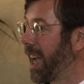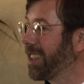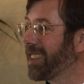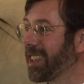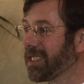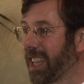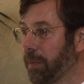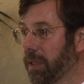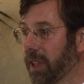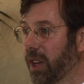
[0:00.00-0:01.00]
I say
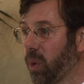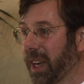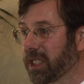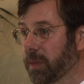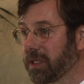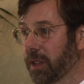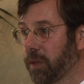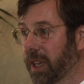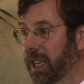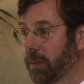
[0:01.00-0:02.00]
something quite
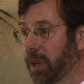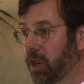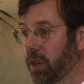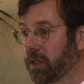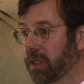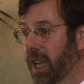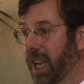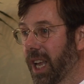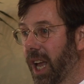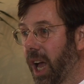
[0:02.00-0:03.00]
specifically because
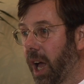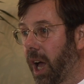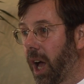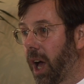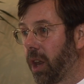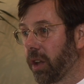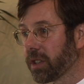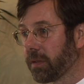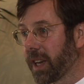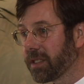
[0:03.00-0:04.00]
a
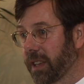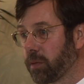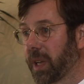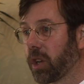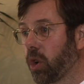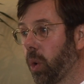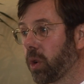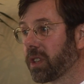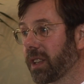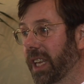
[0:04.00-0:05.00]
lot of us has been
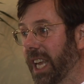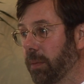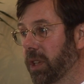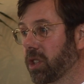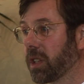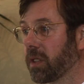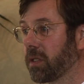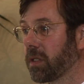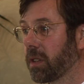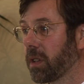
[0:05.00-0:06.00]
caught in the
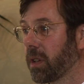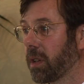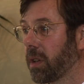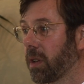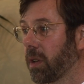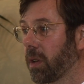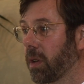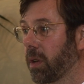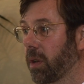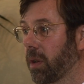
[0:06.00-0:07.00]
images
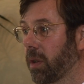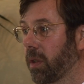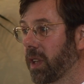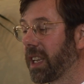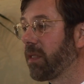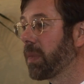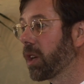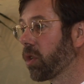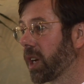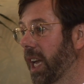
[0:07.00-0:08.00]
that have
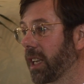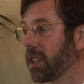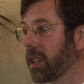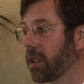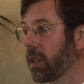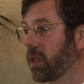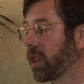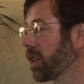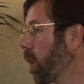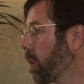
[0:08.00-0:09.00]
been created,
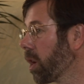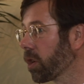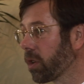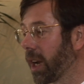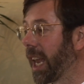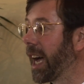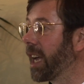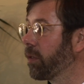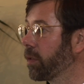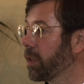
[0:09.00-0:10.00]
that are no longer
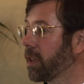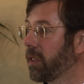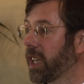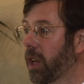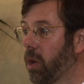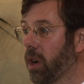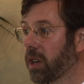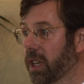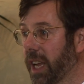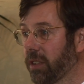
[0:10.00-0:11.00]
alive. They no
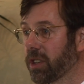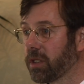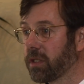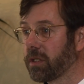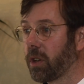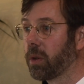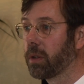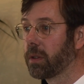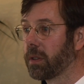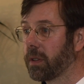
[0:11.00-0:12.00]
longer nourish the
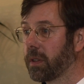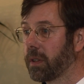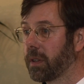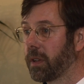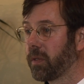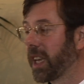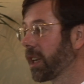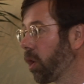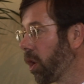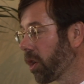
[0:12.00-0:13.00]
soul. They
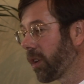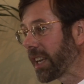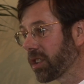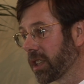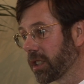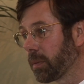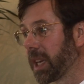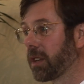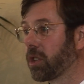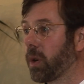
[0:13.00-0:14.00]
no longer actually
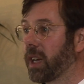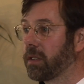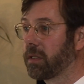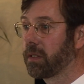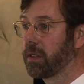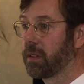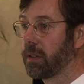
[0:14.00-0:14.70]
speak to us.